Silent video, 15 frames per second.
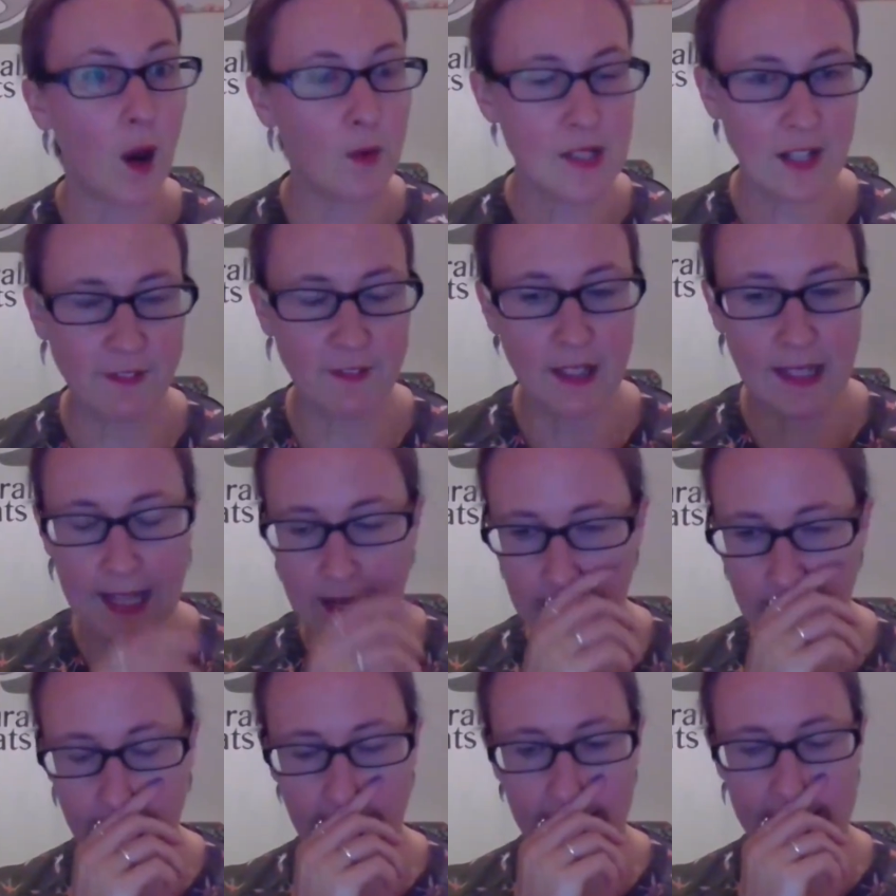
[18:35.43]
Oh, definitely.
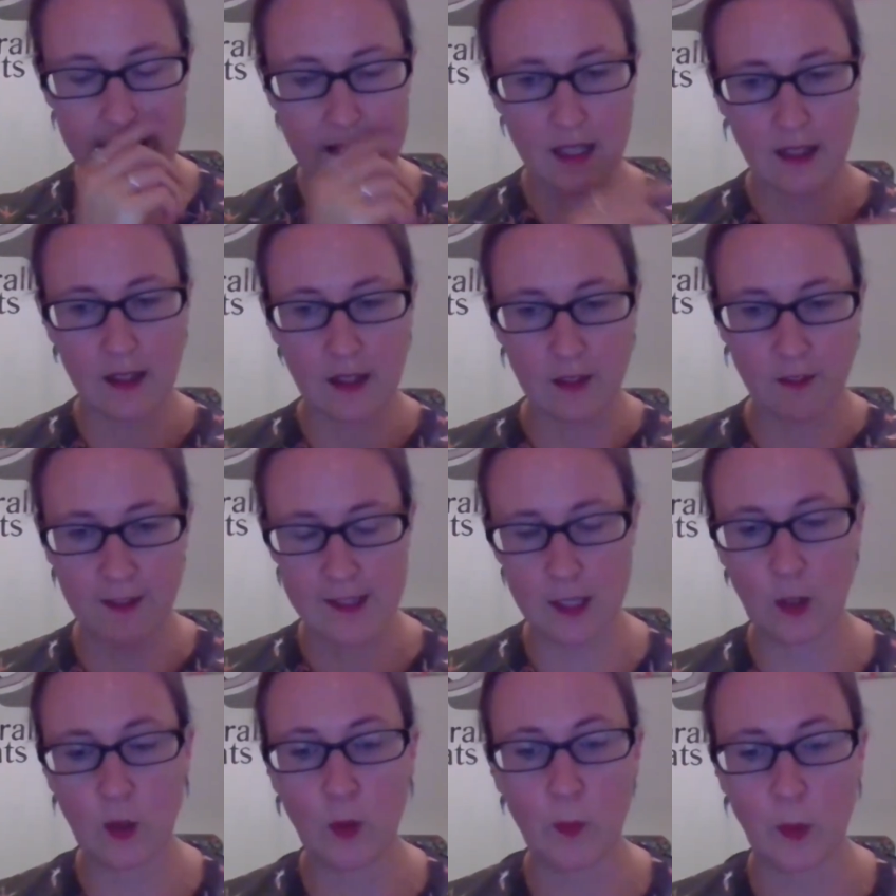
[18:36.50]
And the
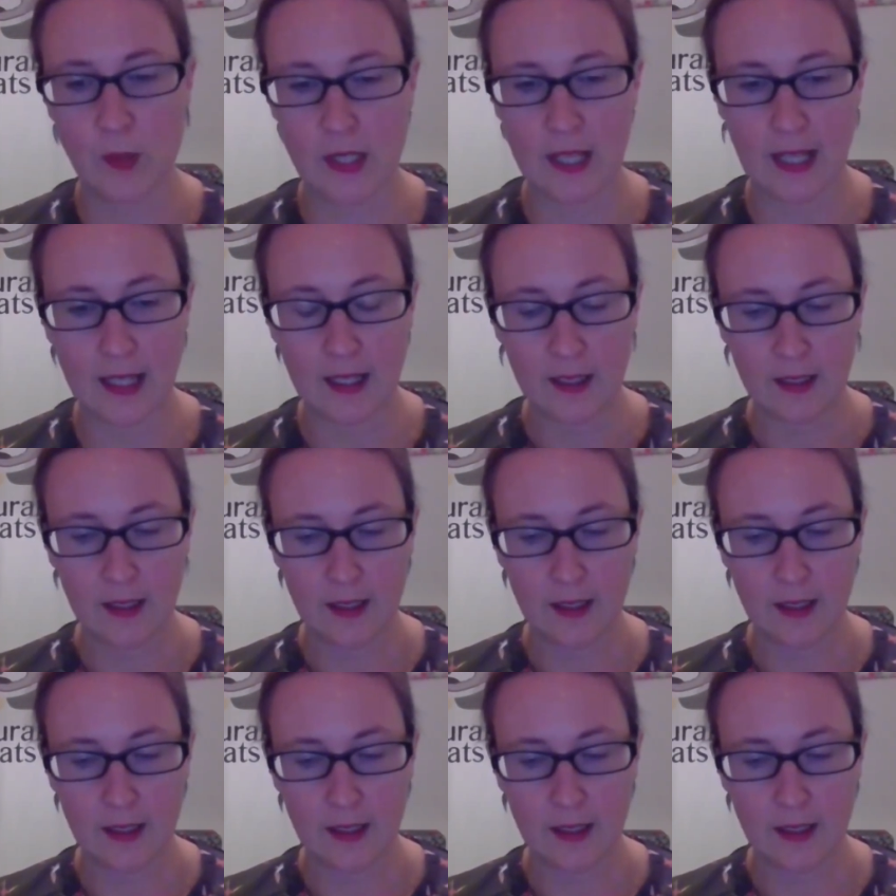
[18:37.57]
physical body,